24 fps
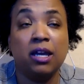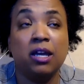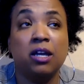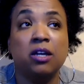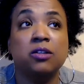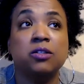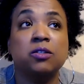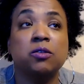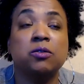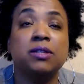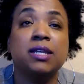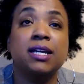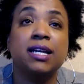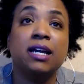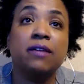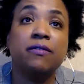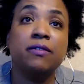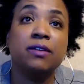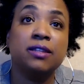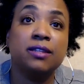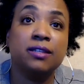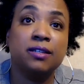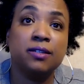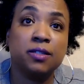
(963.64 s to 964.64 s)
So think of
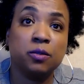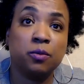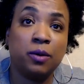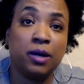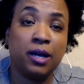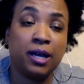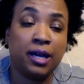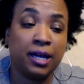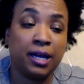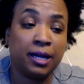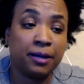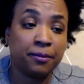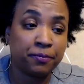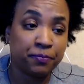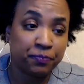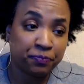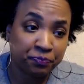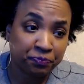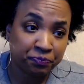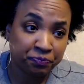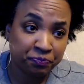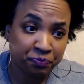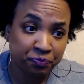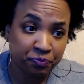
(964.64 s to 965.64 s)
it this way.
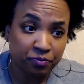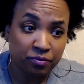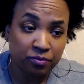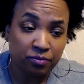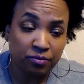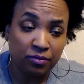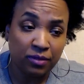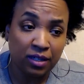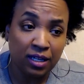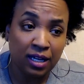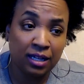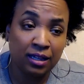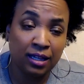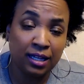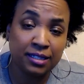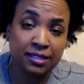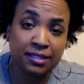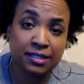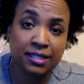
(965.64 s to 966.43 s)
Let's